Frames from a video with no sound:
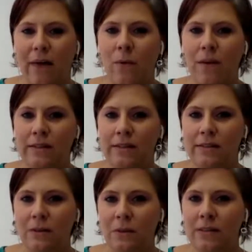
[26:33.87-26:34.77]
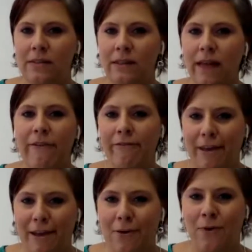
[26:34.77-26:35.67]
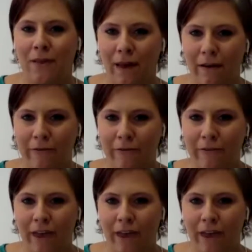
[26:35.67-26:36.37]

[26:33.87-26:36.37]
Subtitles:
What's the life that you would love?